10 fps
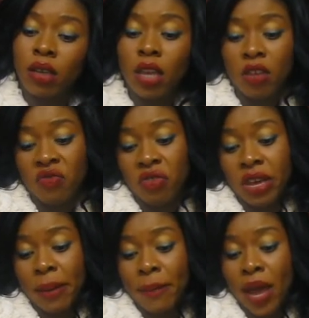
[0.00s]
if
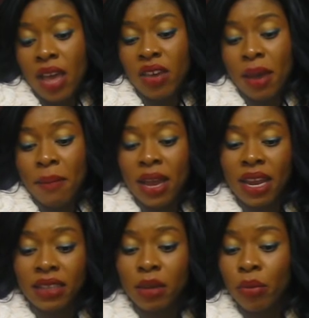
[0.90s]
you can buy, you can buy
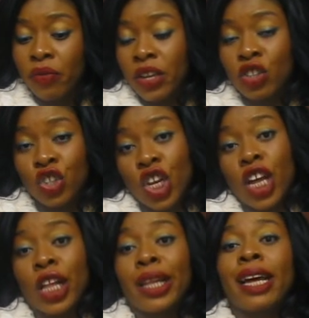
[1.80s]
like TEMPOVATE
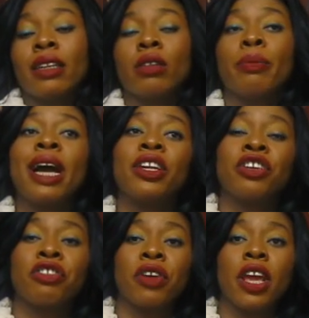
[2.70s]
gel and buy
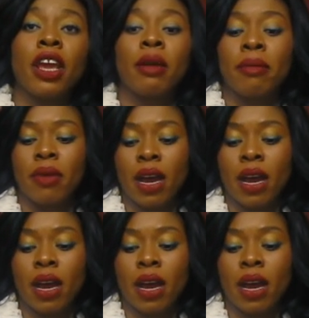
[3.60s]
the cream,